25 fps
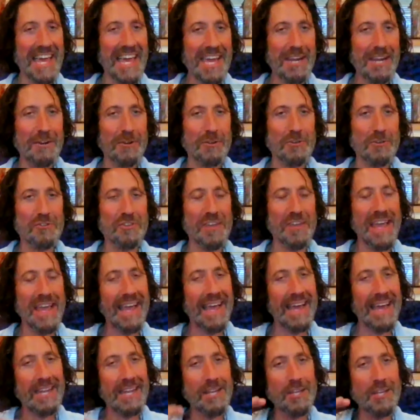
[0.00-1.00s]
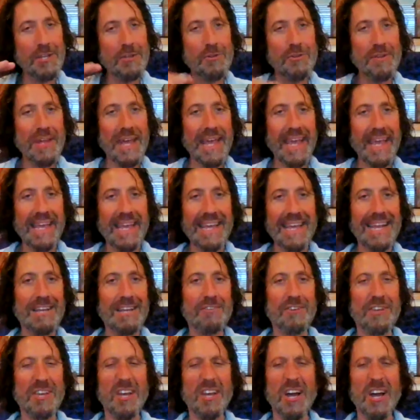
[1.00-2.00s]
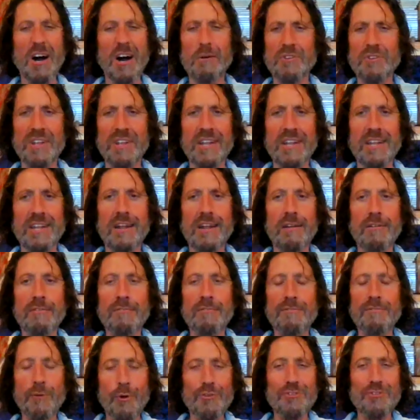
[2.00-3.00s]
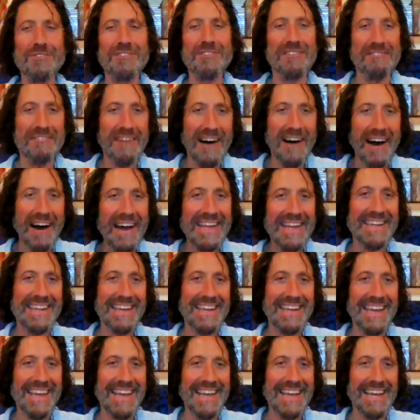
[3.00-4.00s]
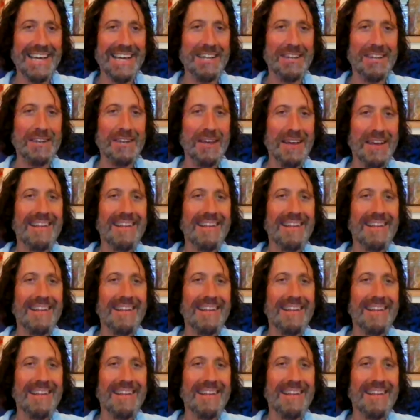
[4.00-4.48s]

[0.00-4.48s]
layers, and you take it as it comes, and it unfolds divine. And